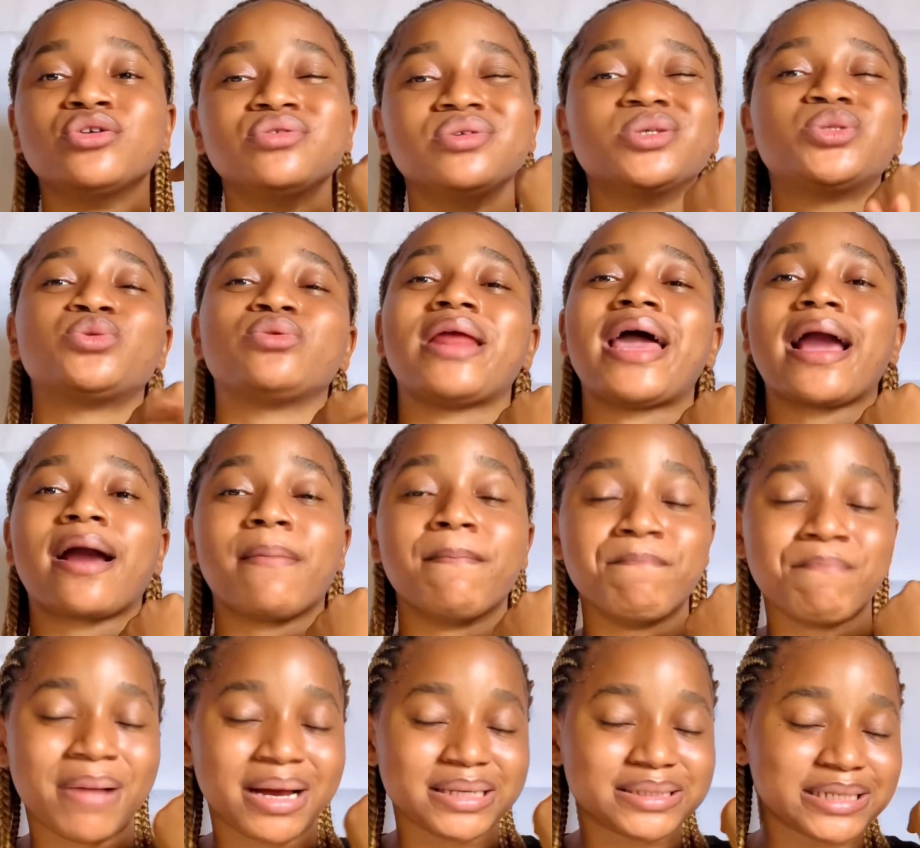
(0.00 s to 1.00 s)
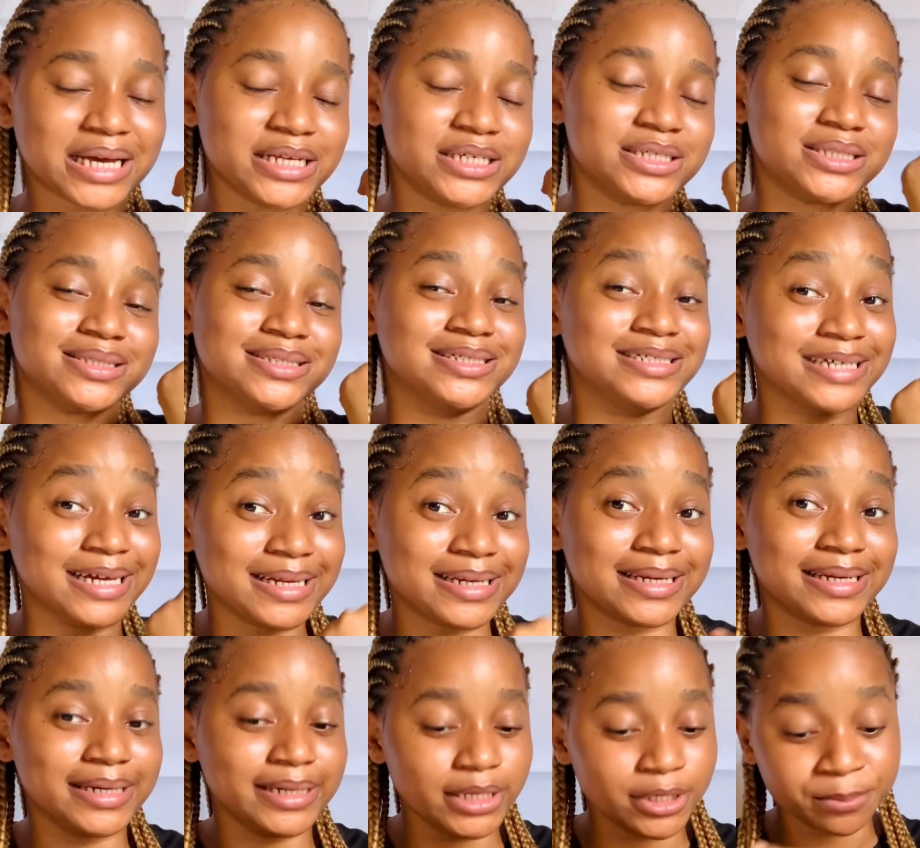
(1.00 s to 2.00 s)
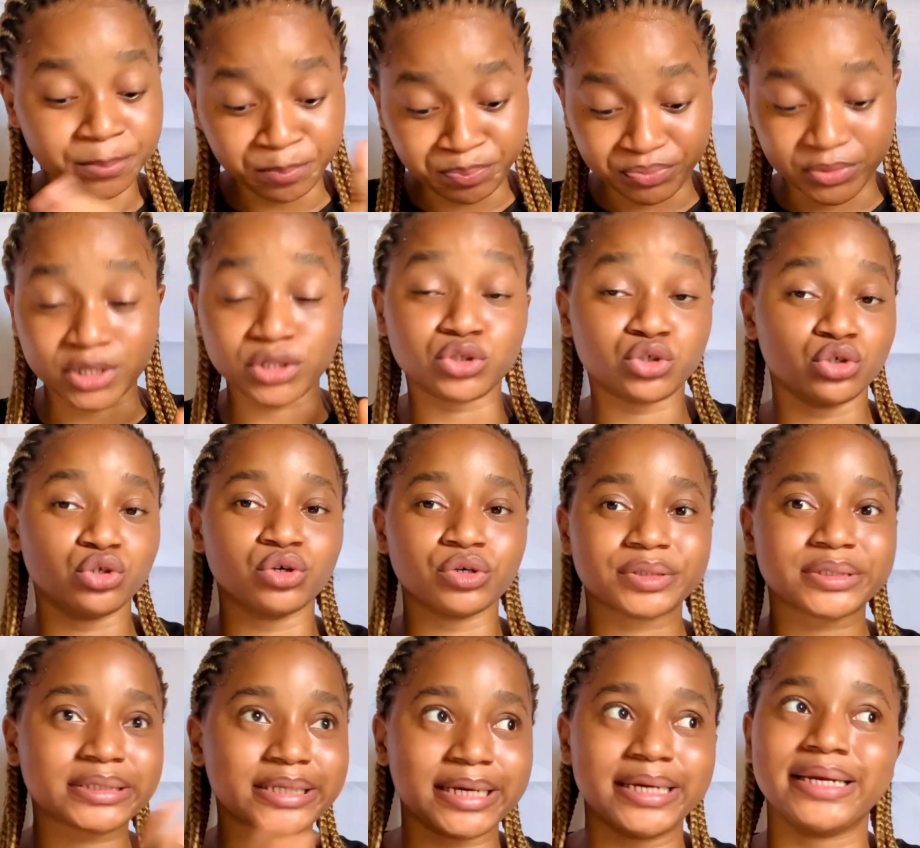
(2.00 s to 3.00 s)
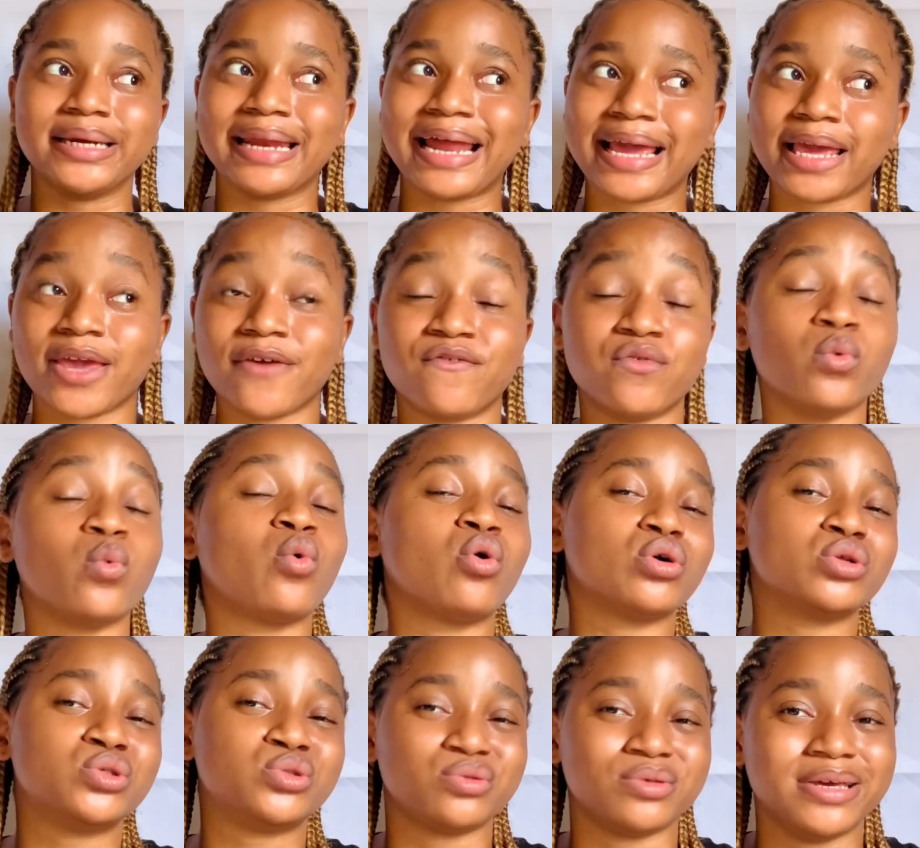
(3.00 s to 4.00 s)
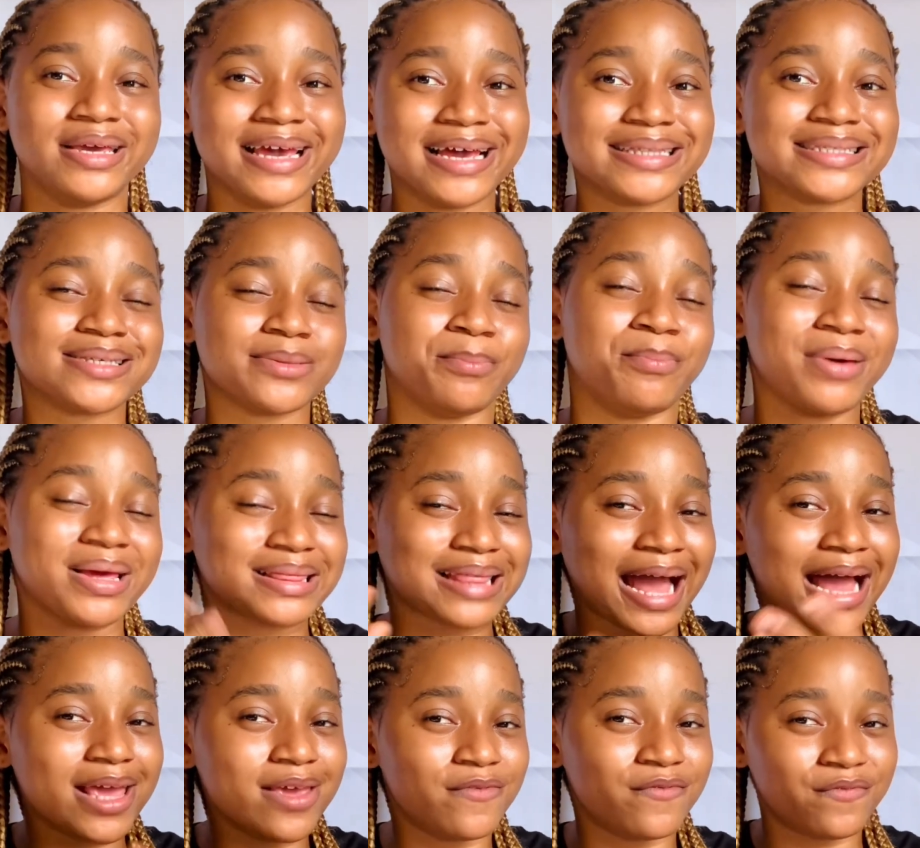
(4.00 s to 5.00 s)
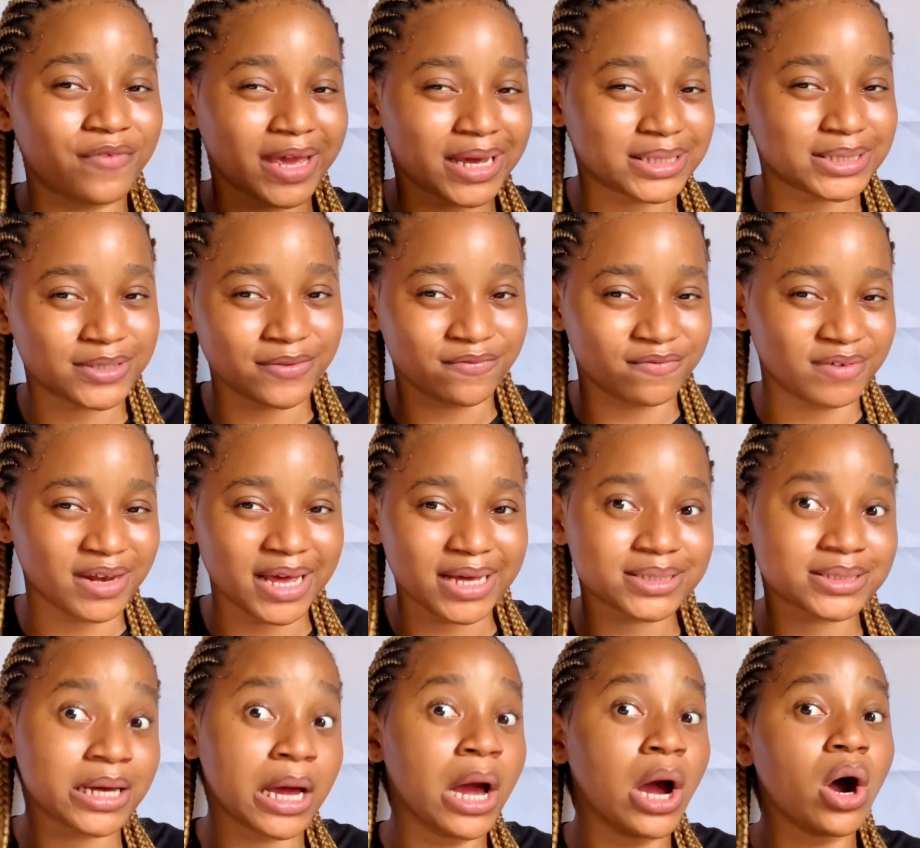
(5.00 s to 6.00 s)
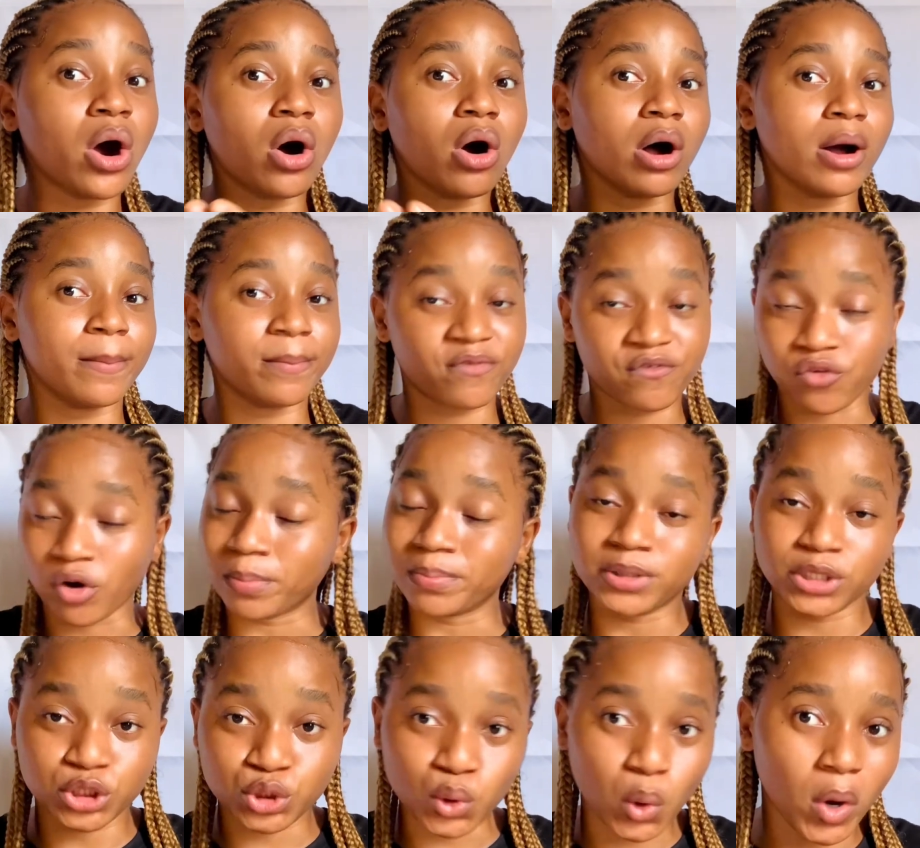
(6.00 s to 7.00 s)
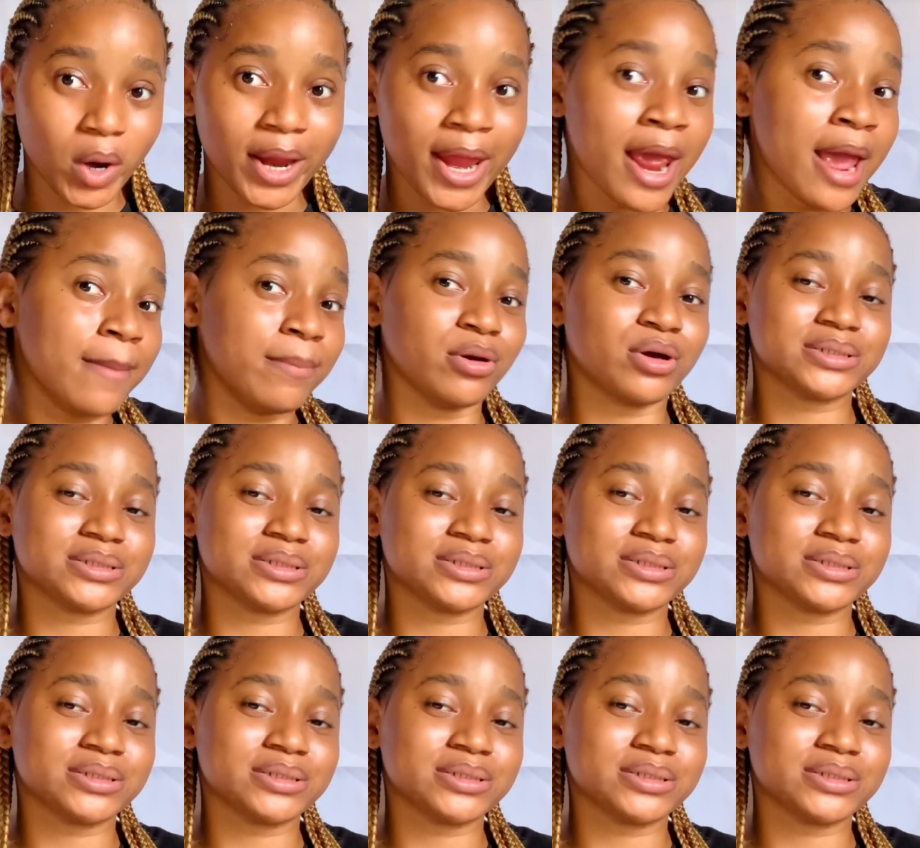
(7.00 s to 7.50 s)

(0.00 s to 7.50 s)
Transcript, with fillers: You need to like massage it gently into your skin, like if you want to get better effectiveness um from this oil.